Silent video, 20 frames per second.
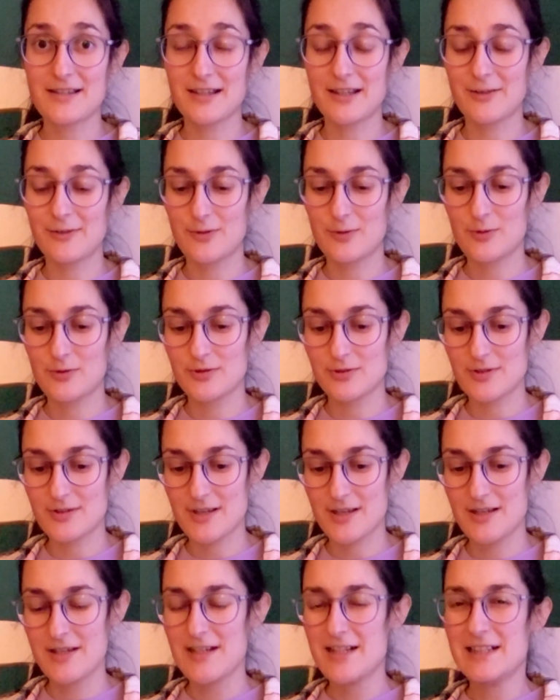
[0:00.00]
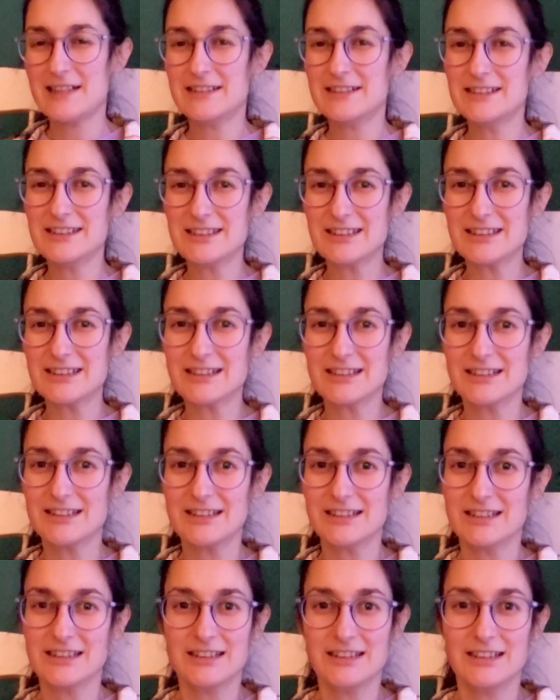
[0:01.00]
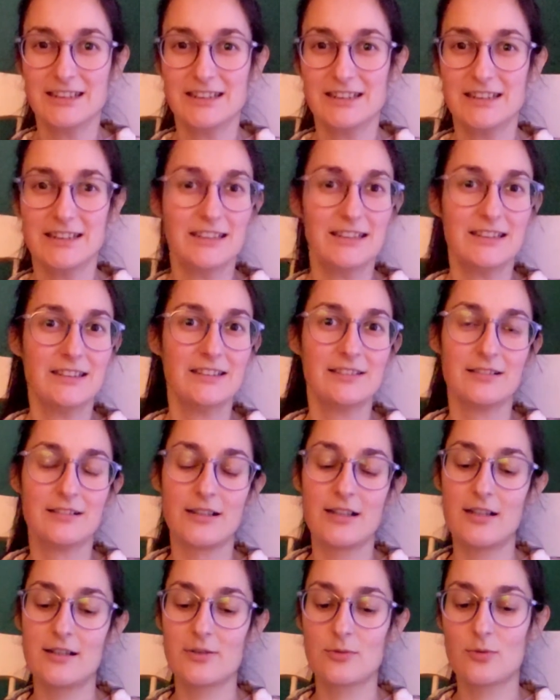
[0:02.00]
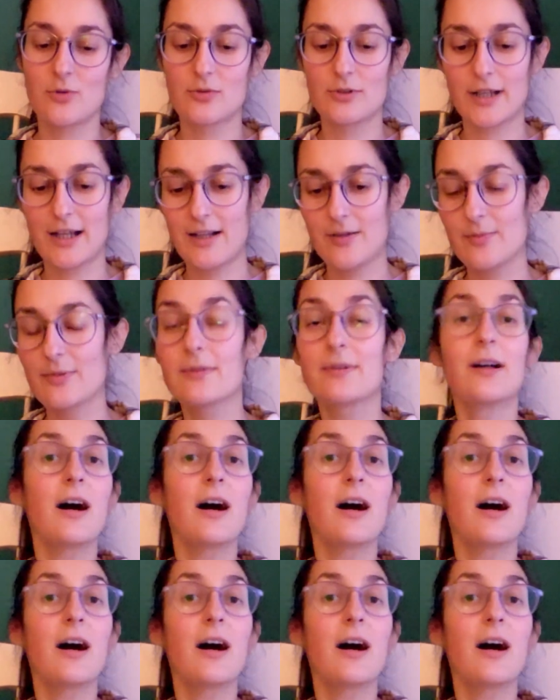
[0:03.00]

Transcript: Like if you want to say then it won't help.